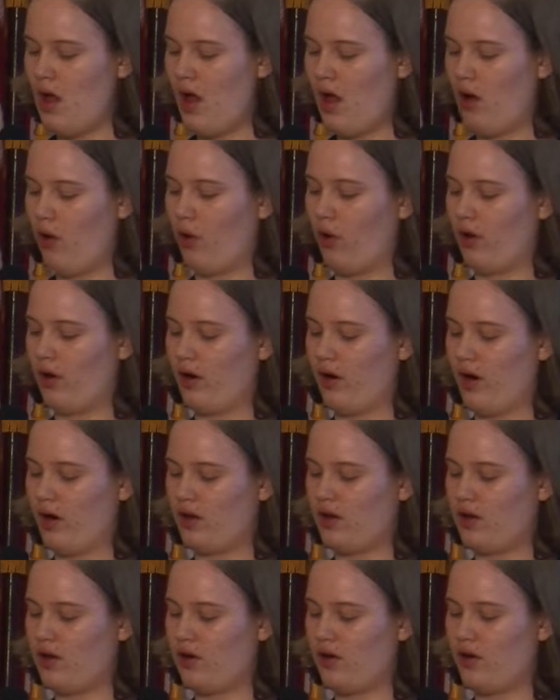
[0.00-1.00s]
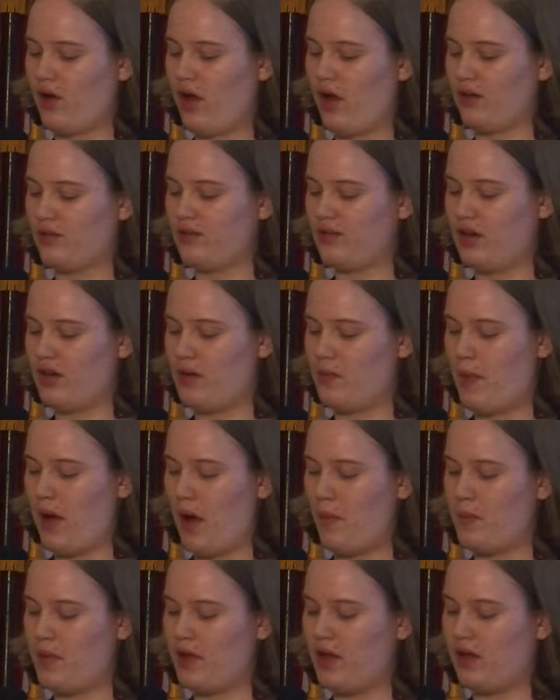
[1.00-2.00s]
or curiosity
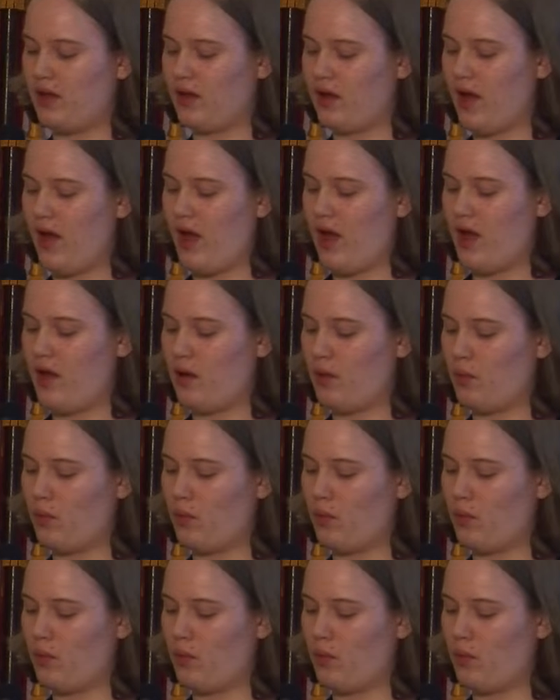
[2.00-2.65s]
about being gay,